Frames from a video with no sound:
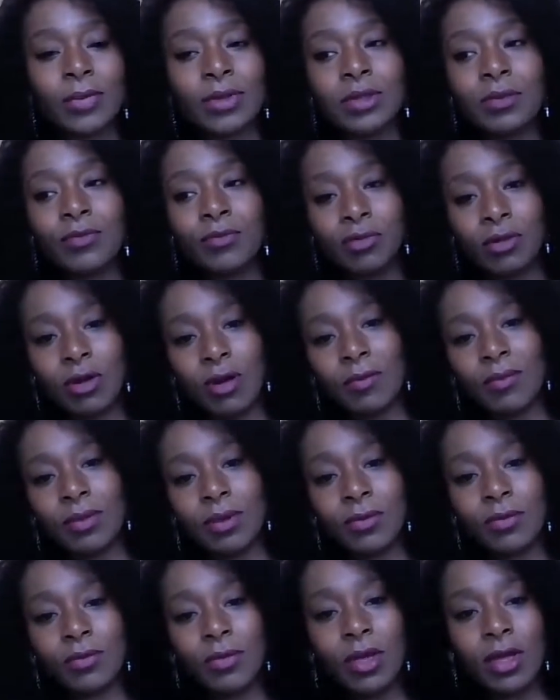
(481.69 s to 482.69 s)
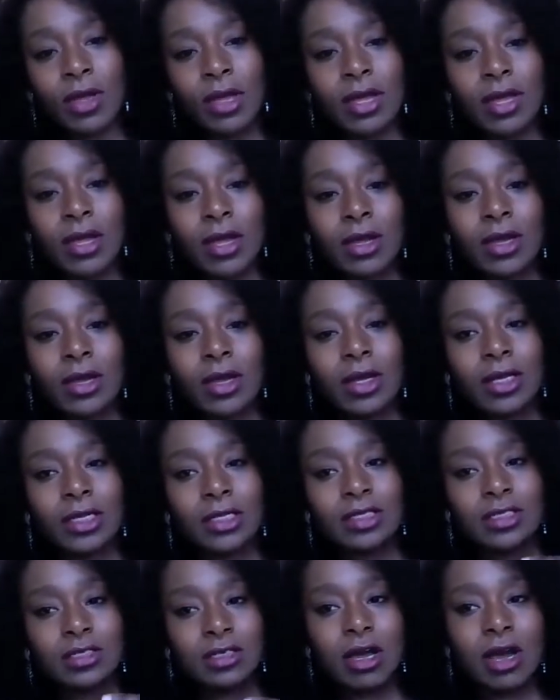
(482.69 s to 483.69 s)
But the problem
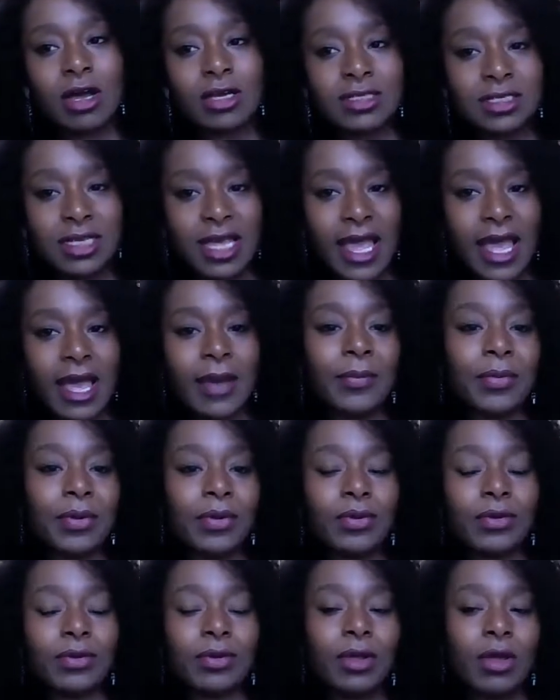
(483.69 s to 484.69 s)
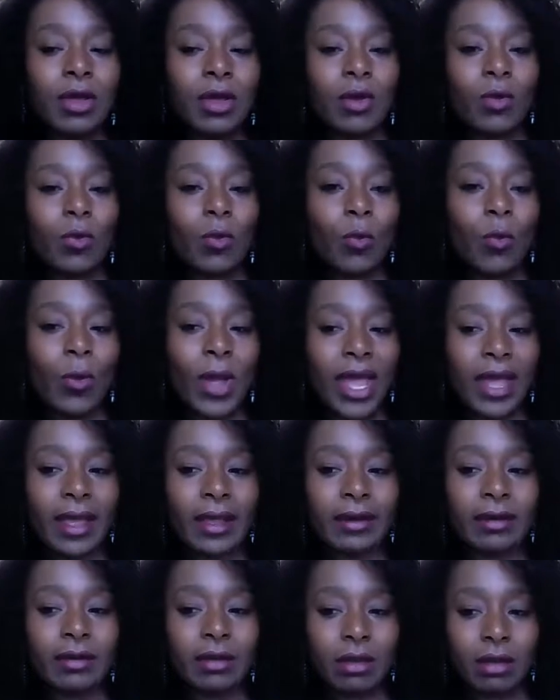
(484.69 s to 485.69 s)
starts to happen
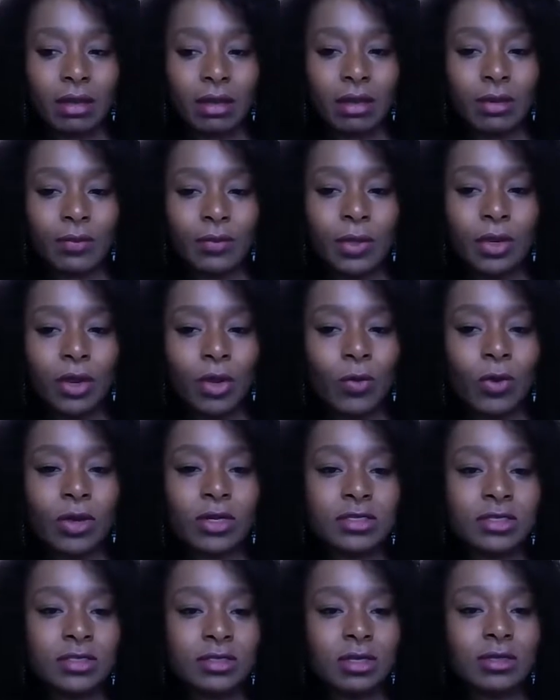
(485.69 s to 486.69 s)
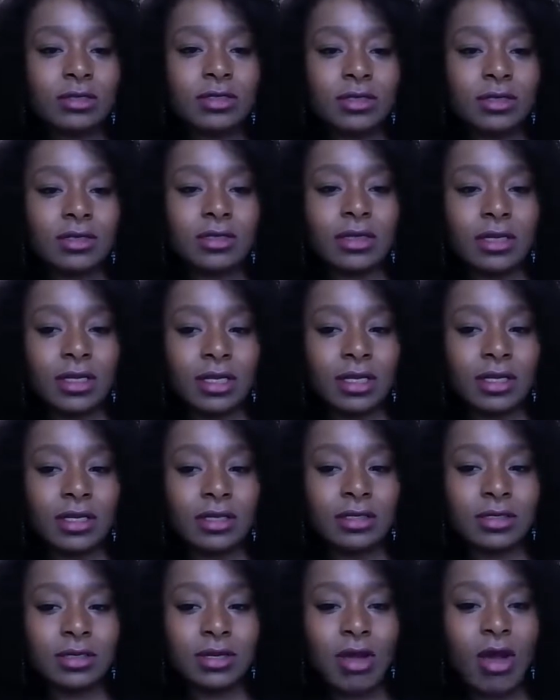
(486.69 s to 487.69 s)
when a consultant
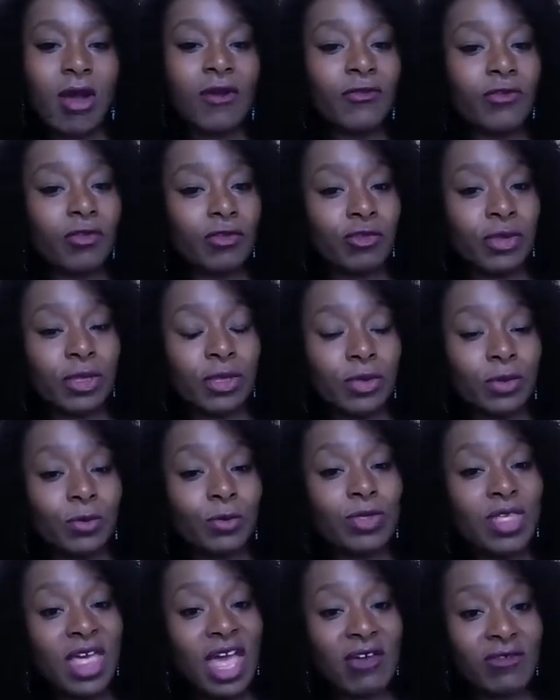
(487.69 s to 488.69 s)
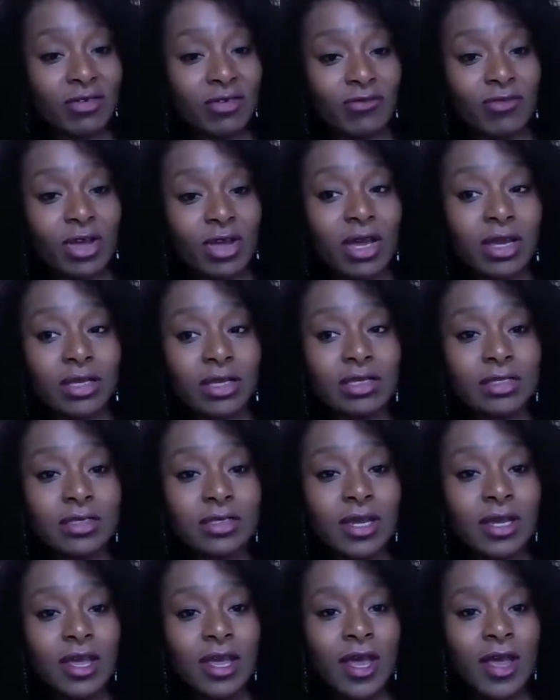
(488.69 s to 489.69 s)
is offering you their
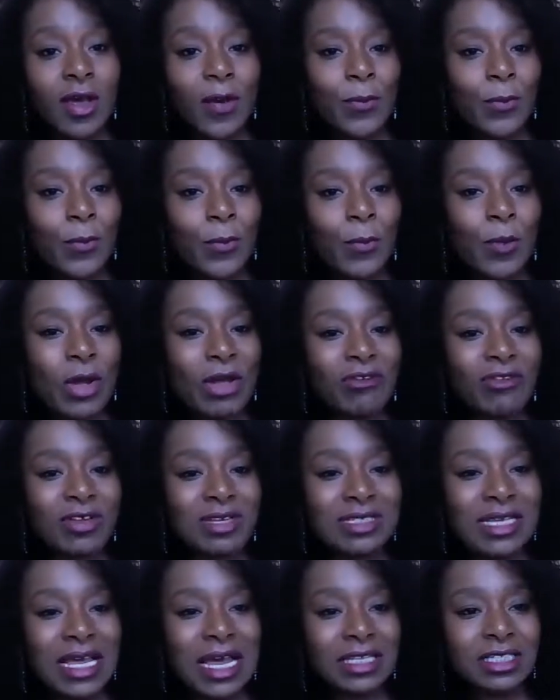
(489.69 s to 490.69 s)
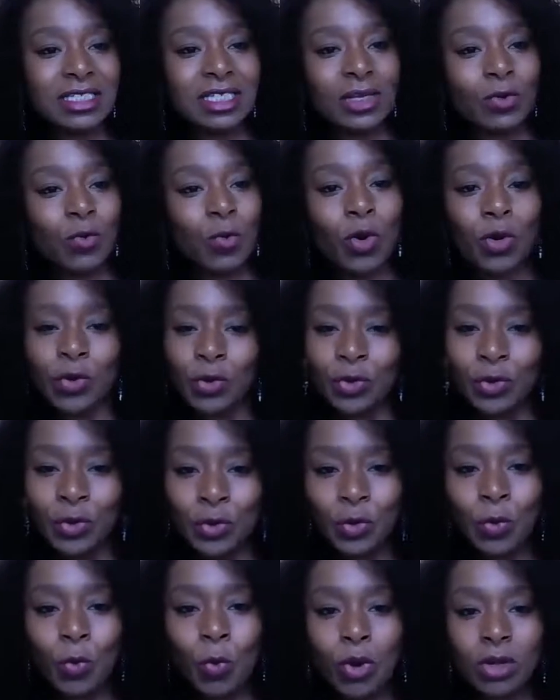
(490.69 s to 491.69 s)
advice, whereas actually what
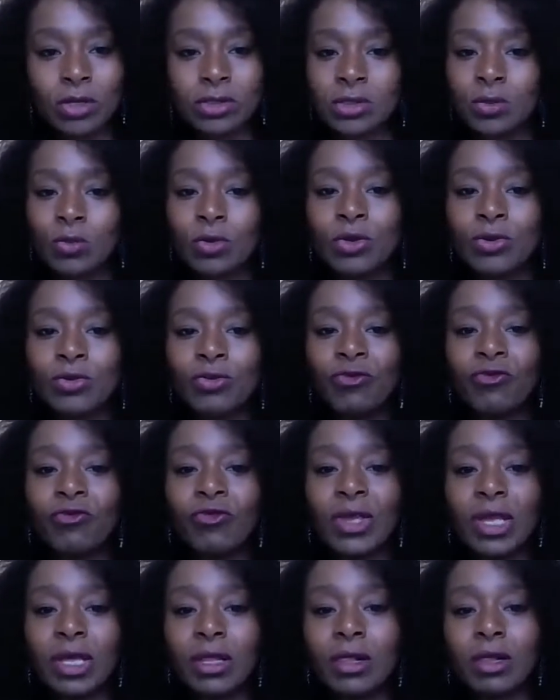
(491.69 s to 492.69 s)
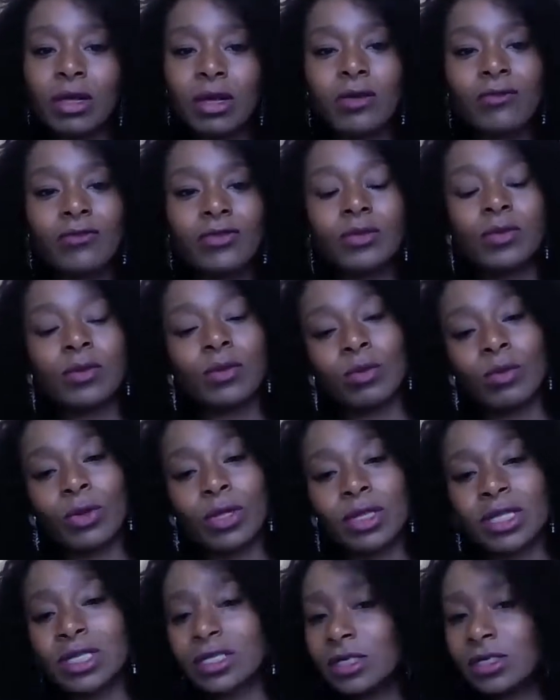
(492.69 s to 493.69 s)
you want or what you feel comfortable
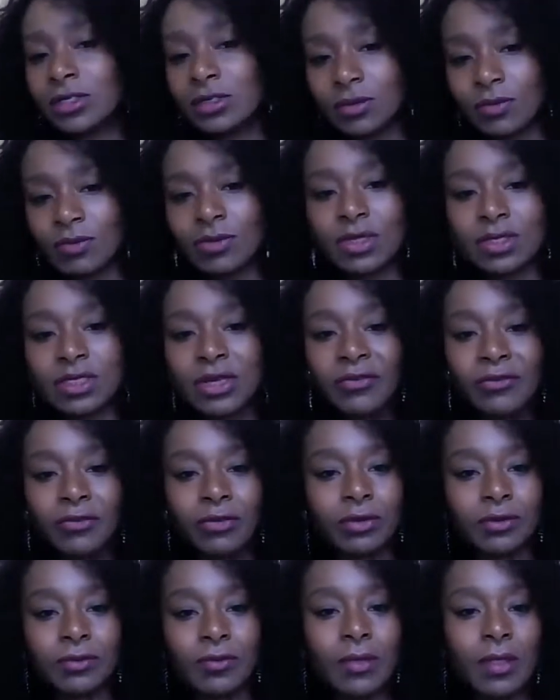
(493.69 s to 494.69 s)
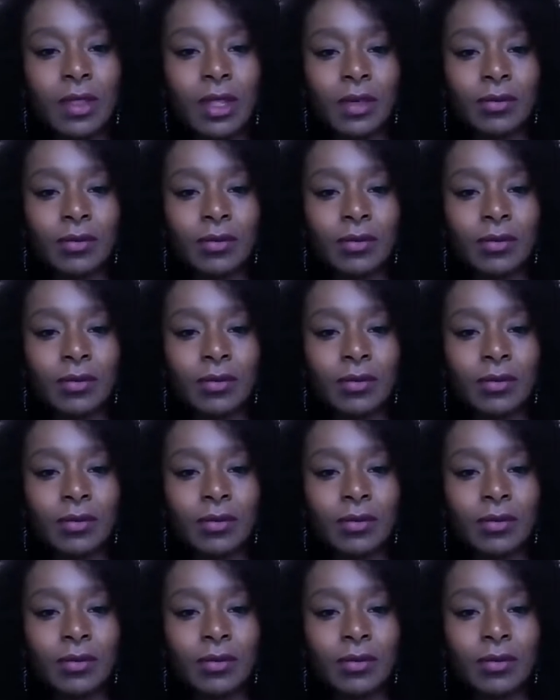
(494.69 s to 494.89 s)
with is something different.